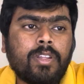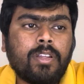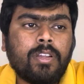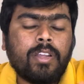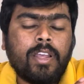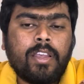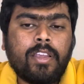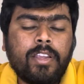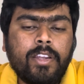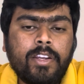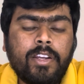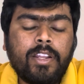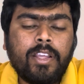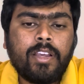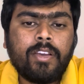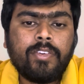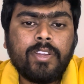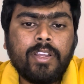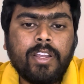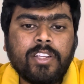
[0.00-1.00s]
a key
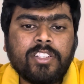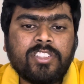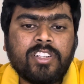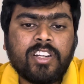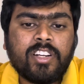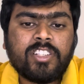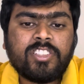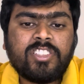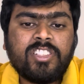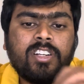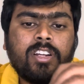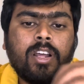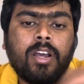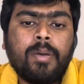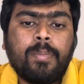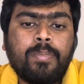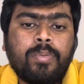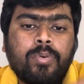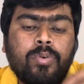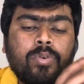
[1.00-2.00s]
takeaway: a structured
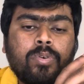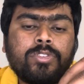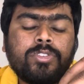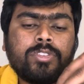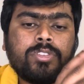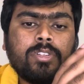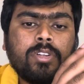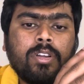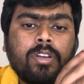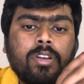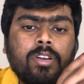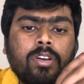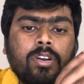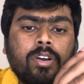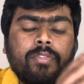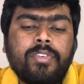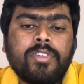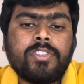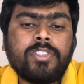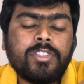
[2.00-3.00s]
approach
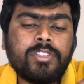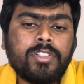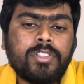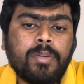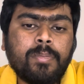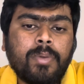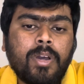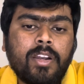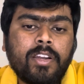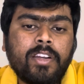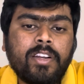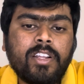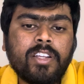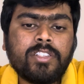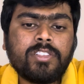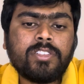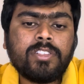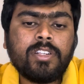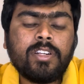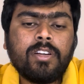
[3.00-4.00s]
of a system
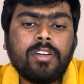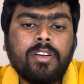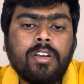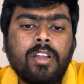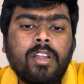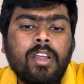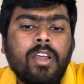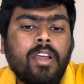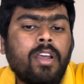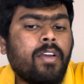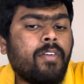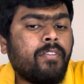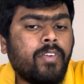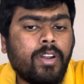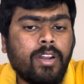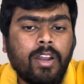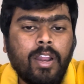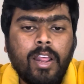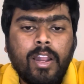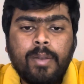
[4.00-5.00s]
architecture
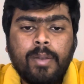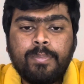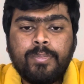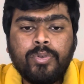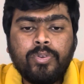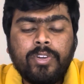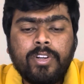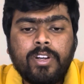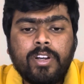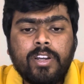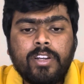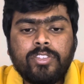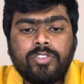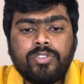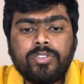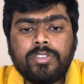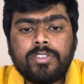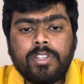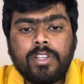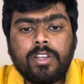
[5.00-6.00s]
will help you in
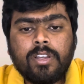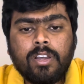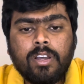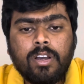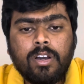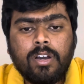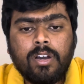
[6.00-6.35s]
reducing